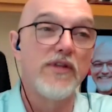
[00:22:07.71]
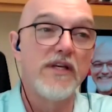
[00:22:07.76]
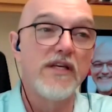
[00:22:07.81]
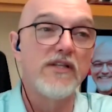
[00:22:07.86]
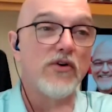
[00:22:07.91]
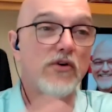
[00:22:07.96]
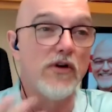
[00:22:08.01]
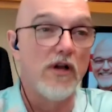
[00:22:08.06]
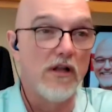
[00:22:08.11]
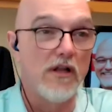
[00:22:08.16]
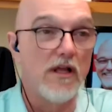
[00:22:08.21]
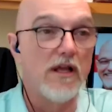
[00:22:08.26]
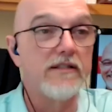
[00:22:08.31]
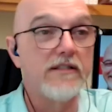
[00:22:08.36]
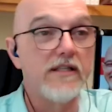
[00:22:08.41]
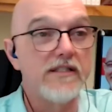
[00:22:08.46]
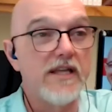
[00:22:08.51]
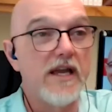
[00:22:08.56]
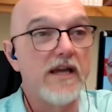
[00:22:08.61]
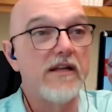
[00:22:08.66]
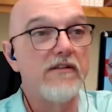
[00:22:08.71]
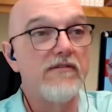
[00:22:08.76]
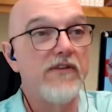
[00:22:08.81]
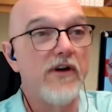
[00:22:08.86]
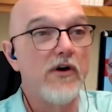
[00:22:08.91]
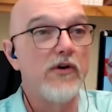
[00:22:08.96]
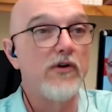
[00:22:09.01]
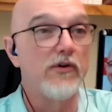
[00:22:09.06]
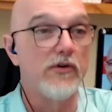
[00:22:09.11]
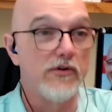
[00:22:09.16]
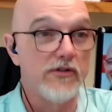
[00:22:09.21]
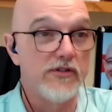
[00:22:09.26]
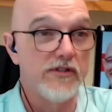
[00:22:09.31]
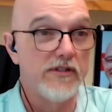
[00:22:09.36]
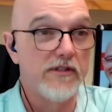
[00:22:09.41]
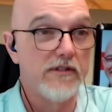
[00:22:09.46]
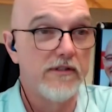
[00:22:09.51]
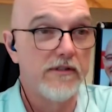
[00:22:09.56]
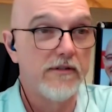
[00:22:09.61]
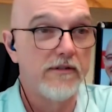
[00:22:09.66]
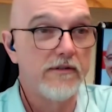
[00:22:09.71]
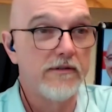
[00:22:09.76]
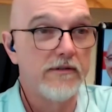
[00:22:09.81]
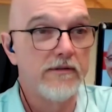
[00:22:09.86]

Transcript: well, these are all undecided voters,